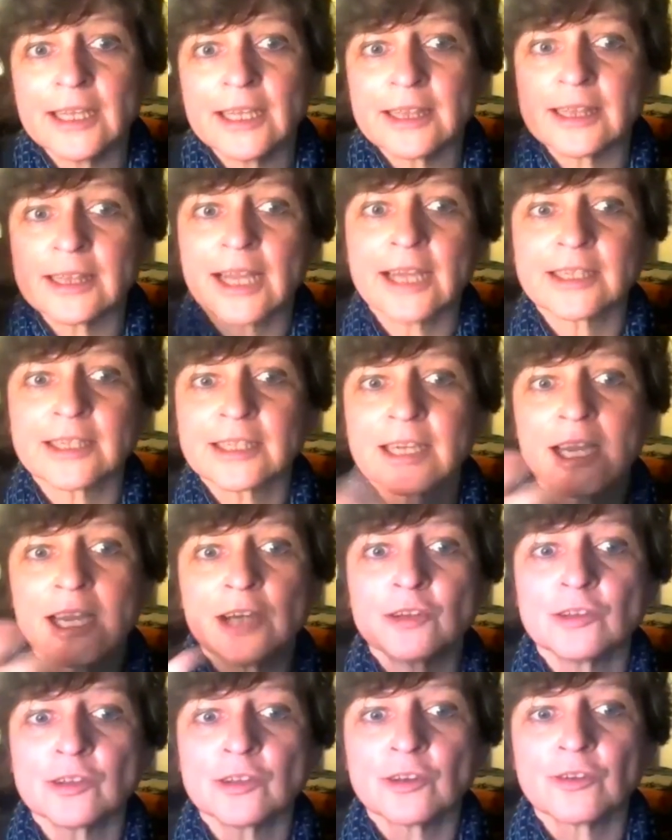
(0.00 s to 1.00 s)
that
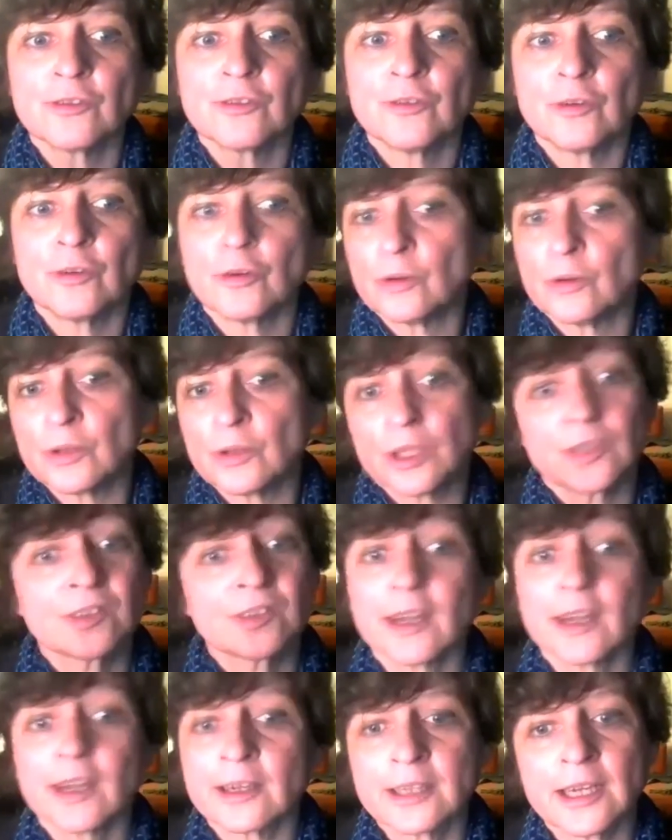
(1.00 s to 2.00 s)
counts for the
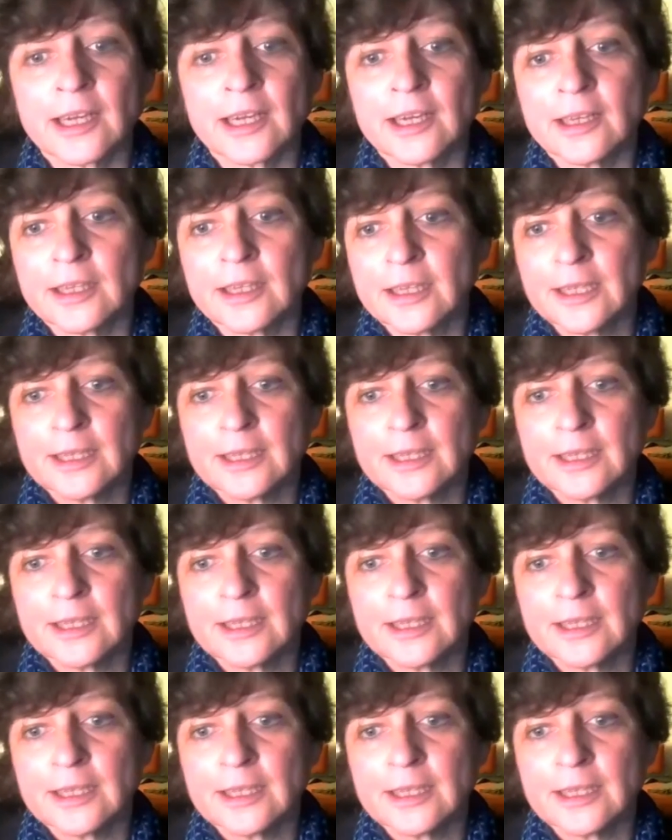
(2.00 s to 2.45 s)
Sangha,